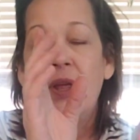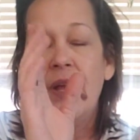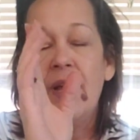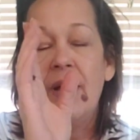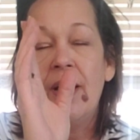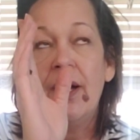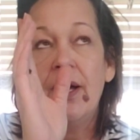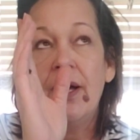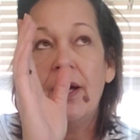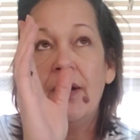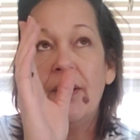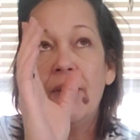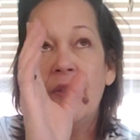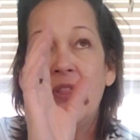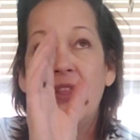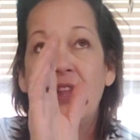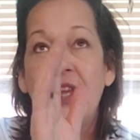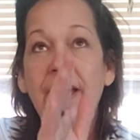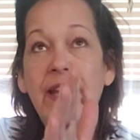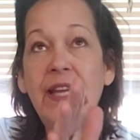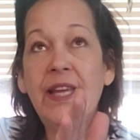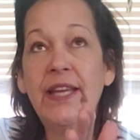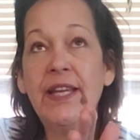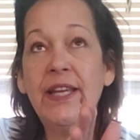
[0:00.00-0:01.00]
Uh,
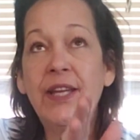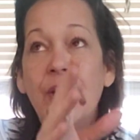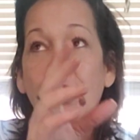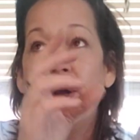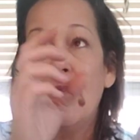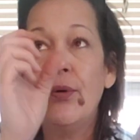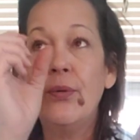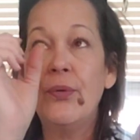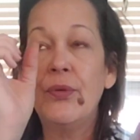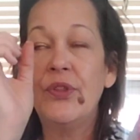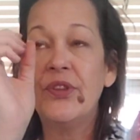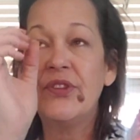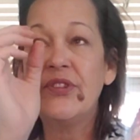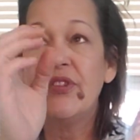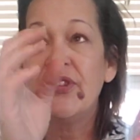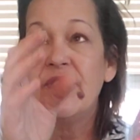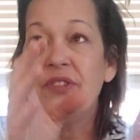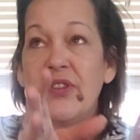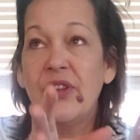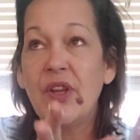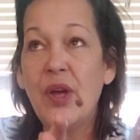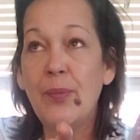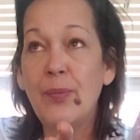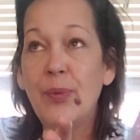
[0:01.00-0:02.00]
the ego, the
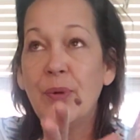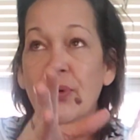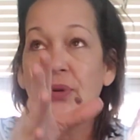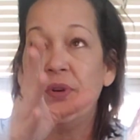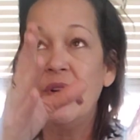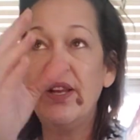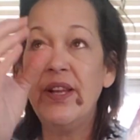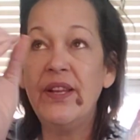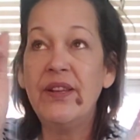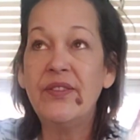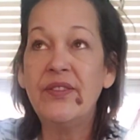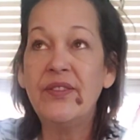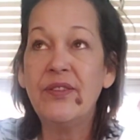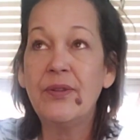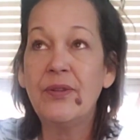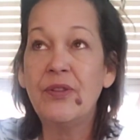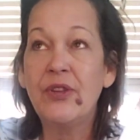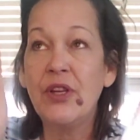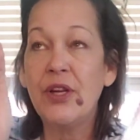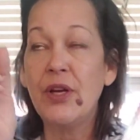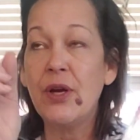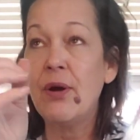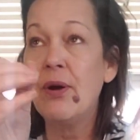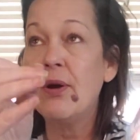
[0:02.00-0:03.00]
stubbornness,
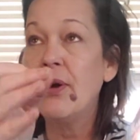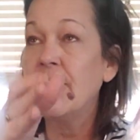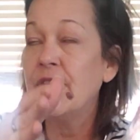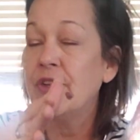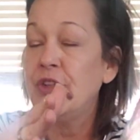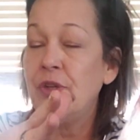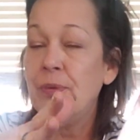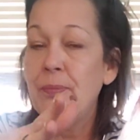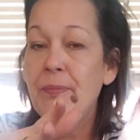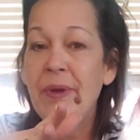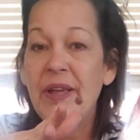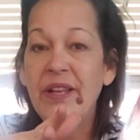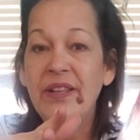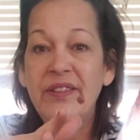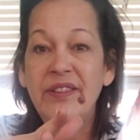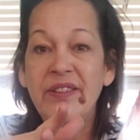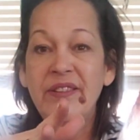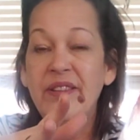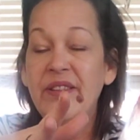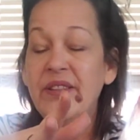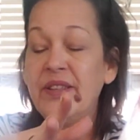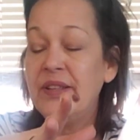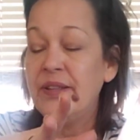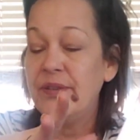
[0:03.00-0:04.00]
the
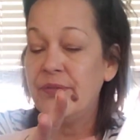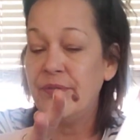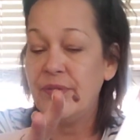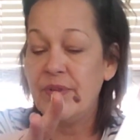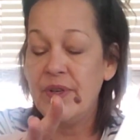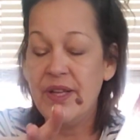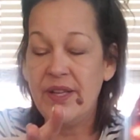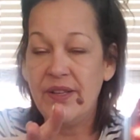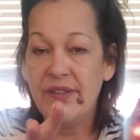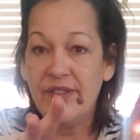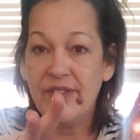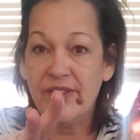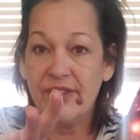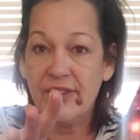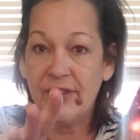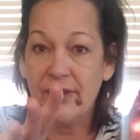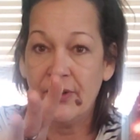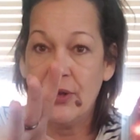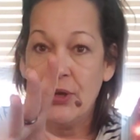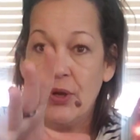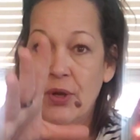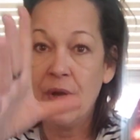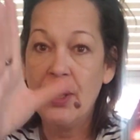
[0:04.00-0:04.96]
argumentativeness,